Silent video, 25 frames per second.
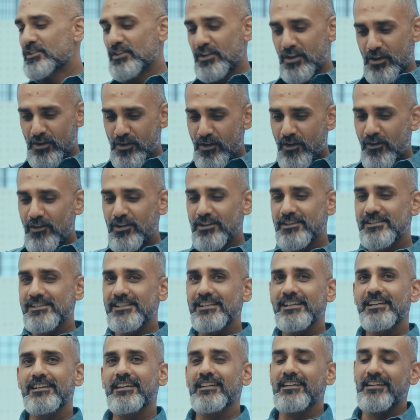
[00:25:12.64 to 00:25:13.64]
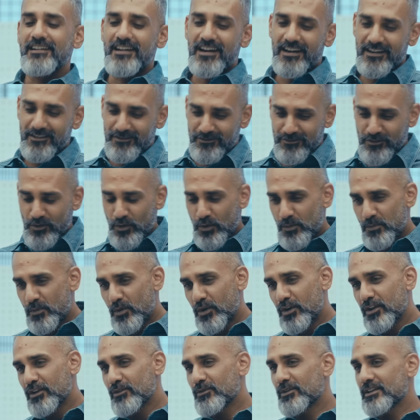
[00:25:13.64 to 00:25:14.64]
a long seat and it had a
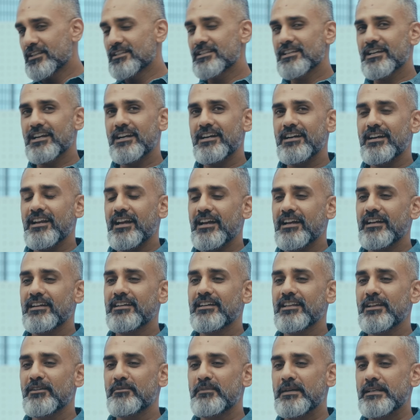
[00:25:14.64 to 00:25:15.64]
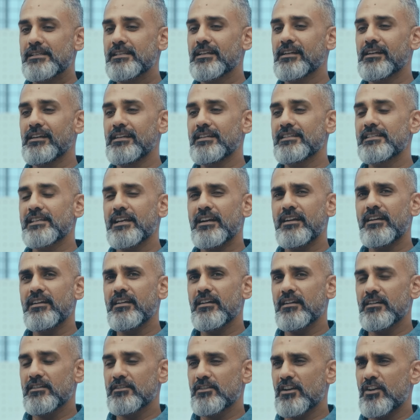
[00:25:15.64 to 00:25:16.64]
floorboard on one side, and they basically said,
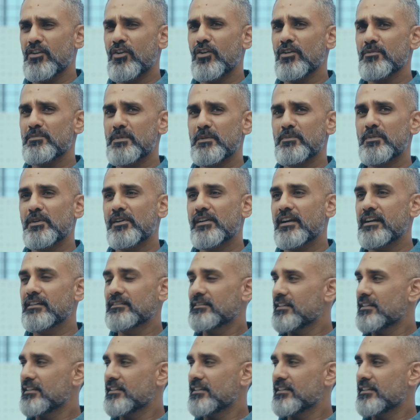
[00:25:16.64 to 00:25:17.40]
yeah, a lot of people ride